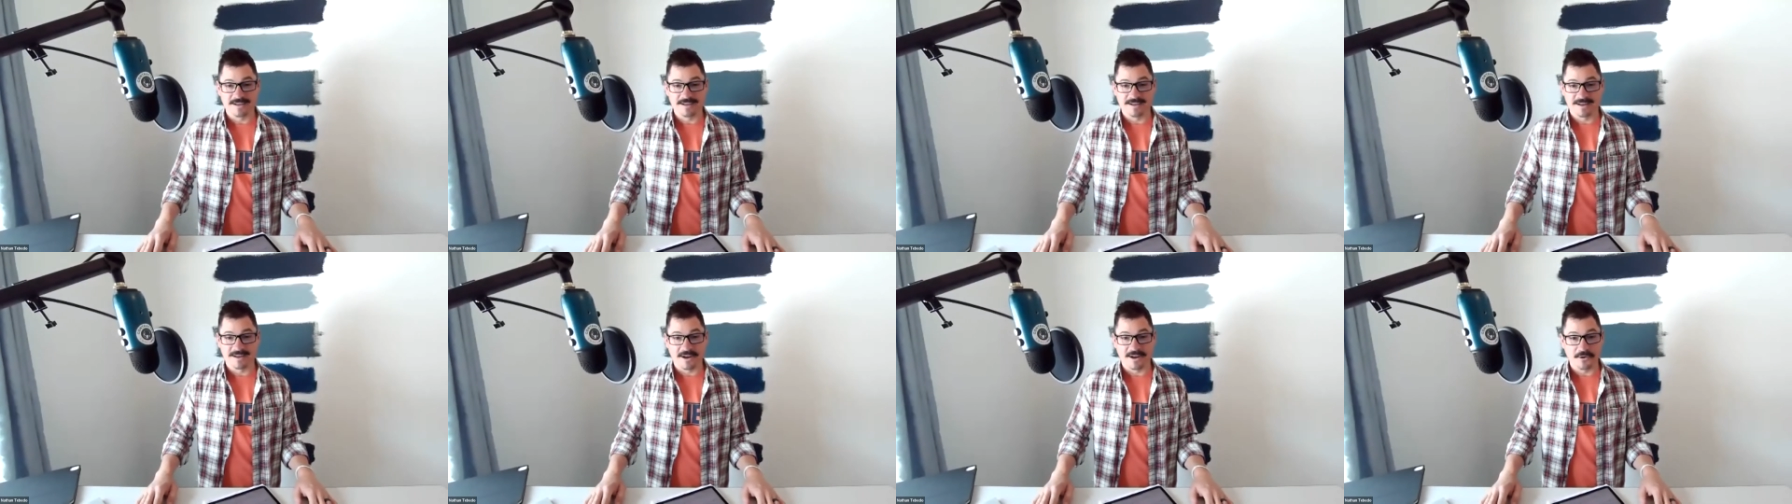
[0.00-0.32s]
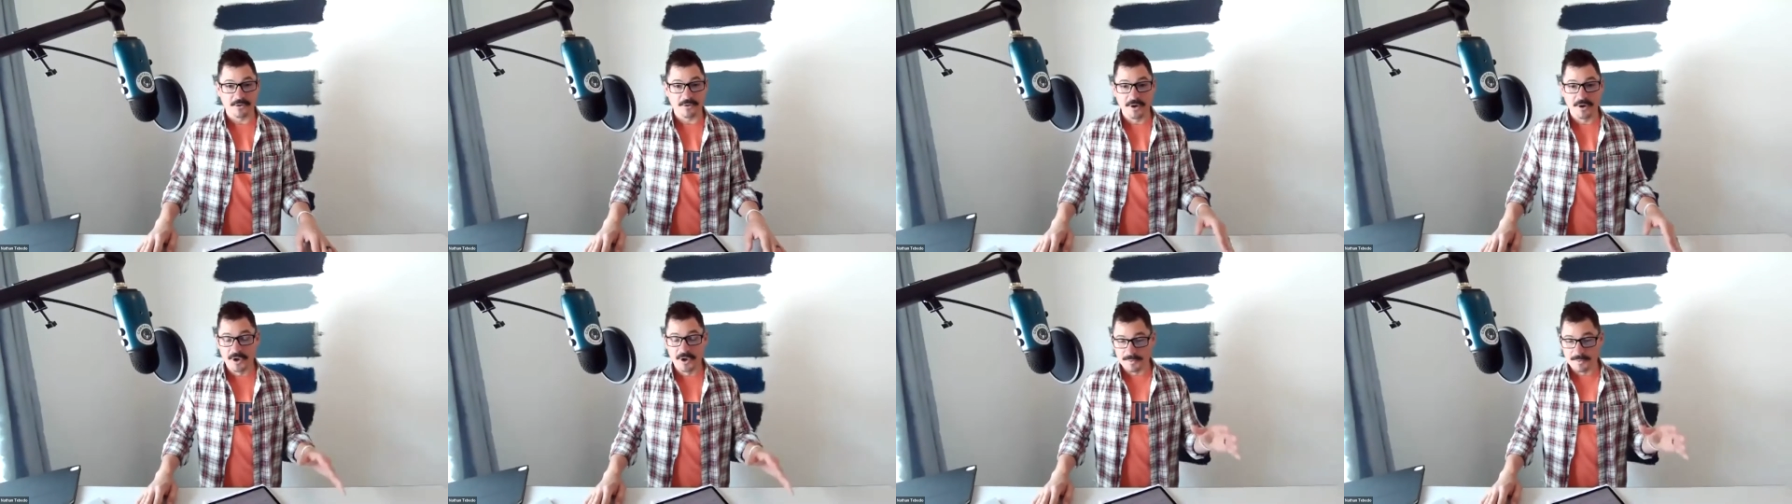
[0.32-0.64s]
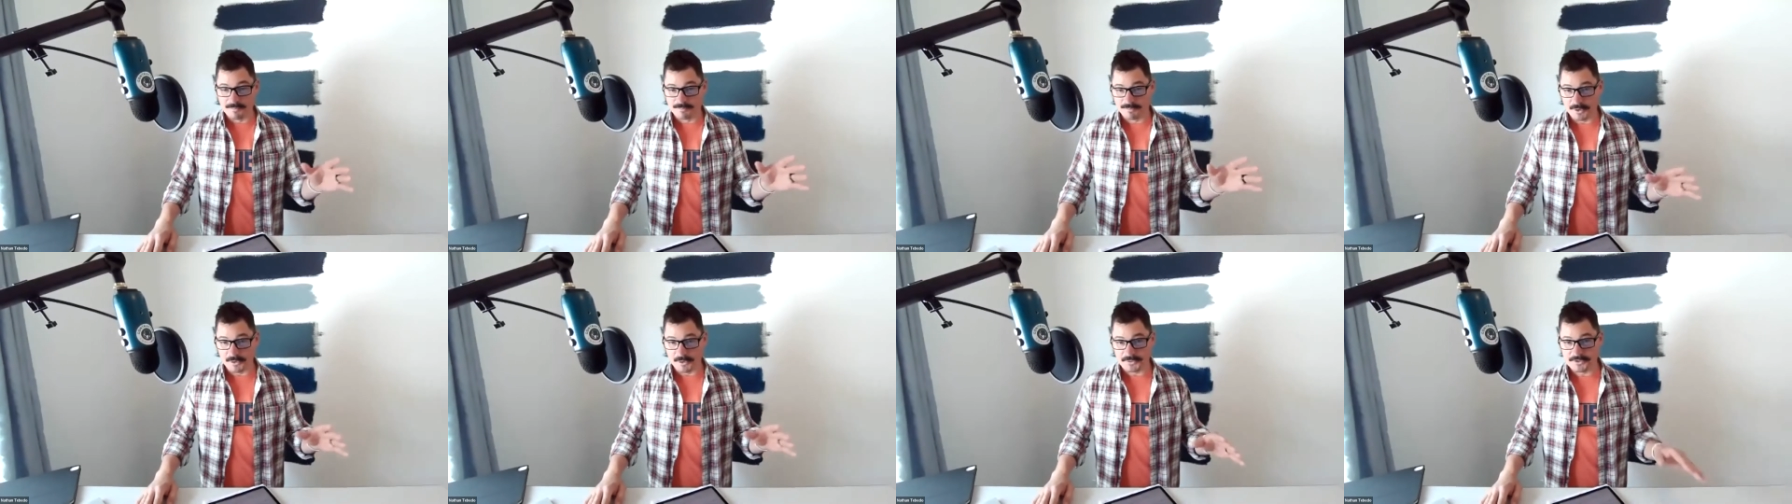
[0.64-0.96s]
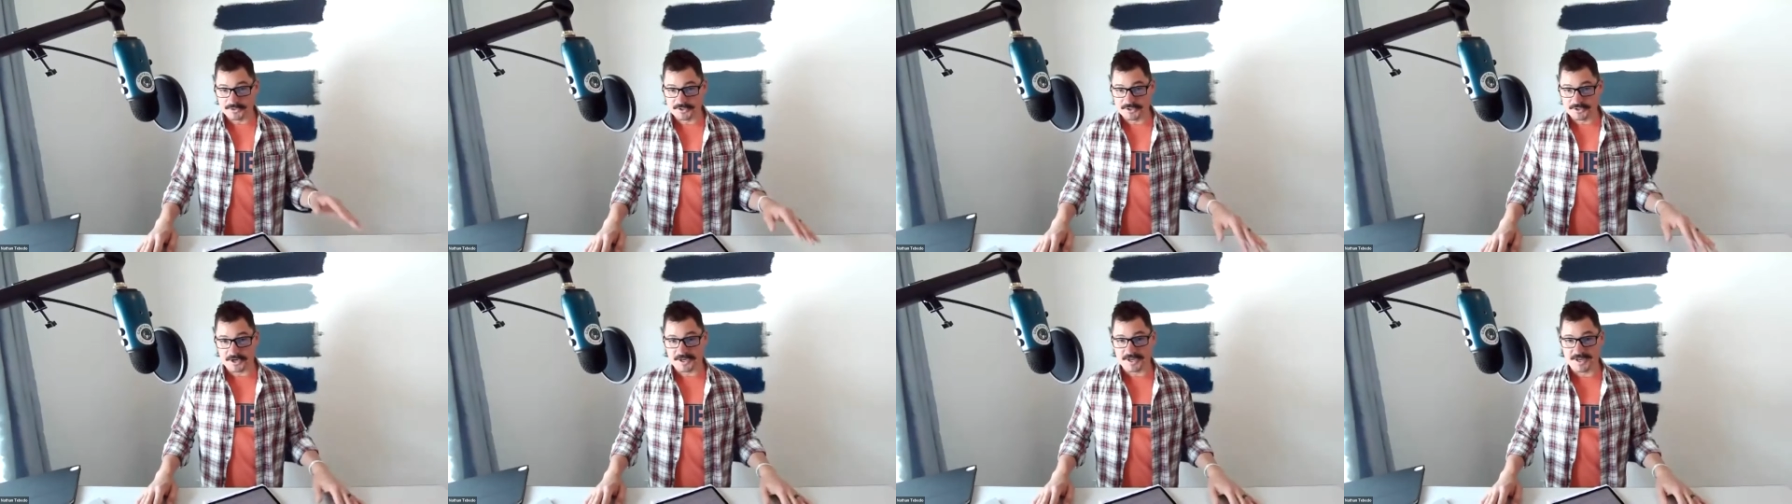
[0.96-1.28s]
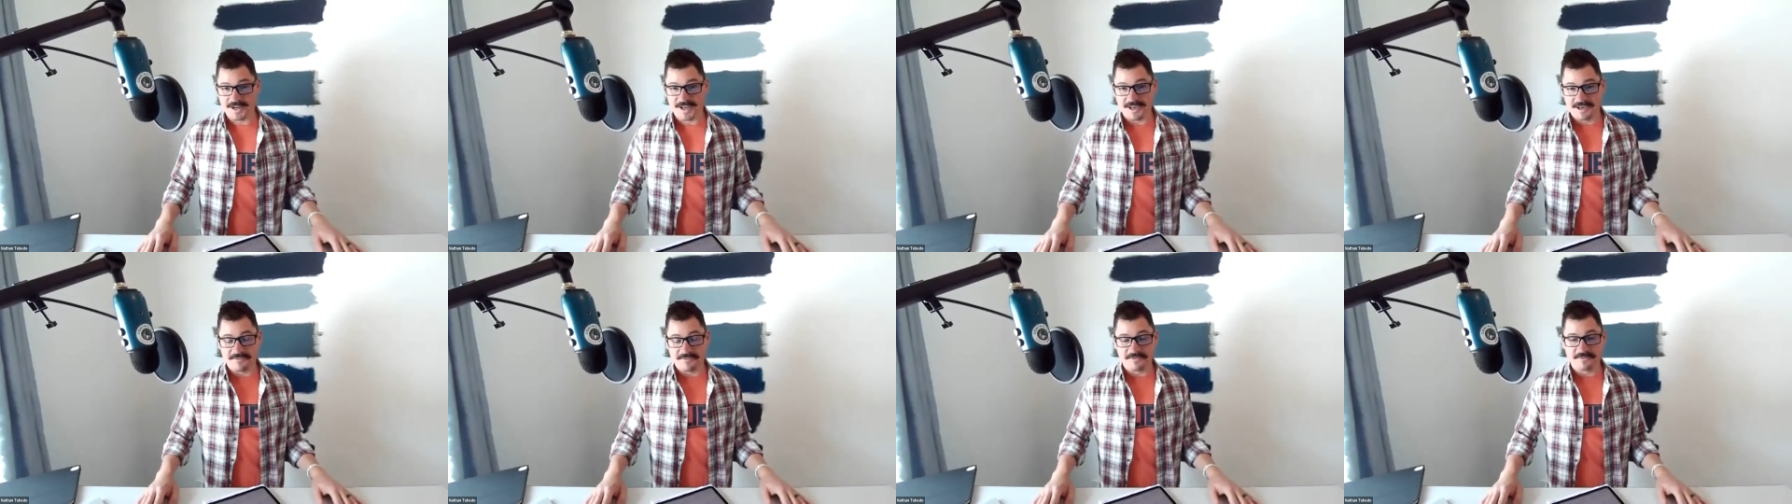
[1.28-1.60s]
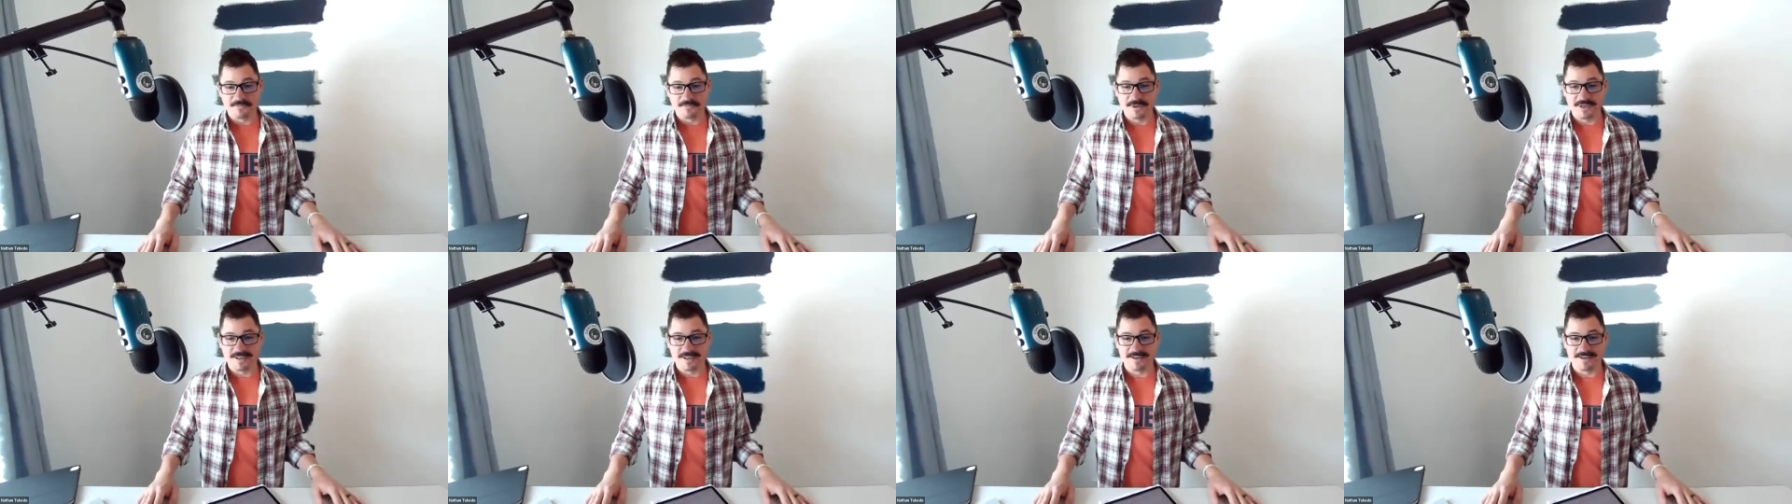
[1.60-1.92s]
And I know both Chuck and I have
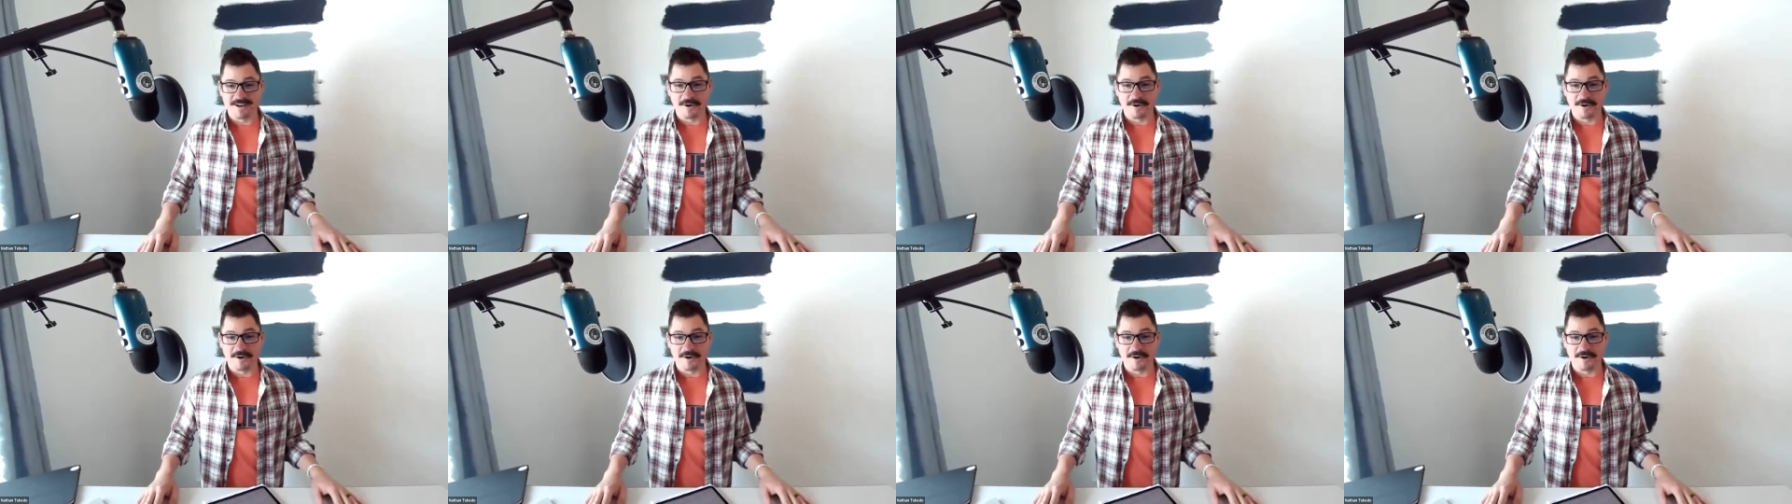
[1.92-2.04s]
been